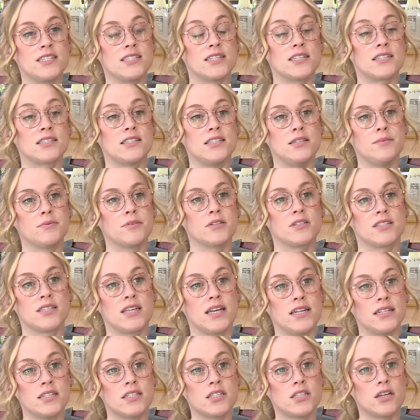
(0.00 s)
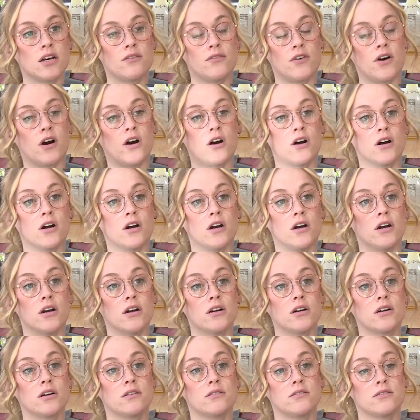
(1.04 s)
60% of
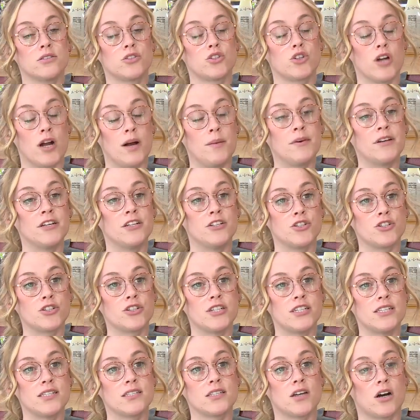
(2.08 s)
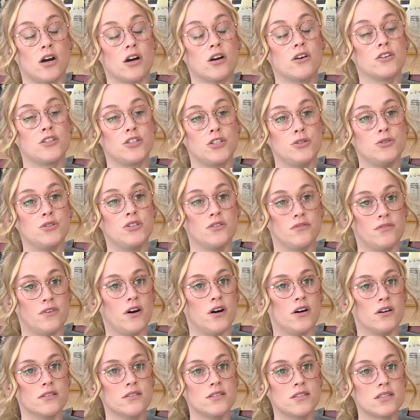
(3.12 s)
our trauma injuries are due to
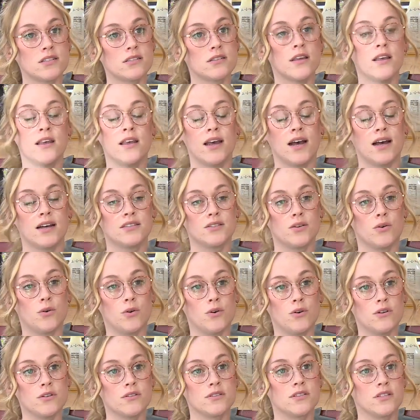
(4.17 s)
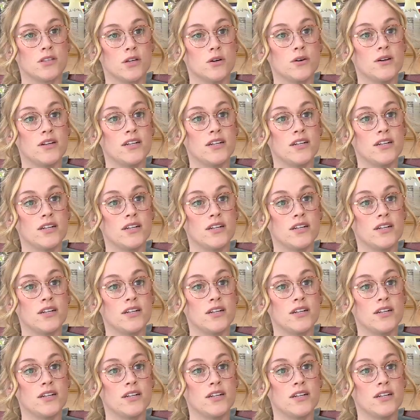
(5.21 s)
falls as a whole. So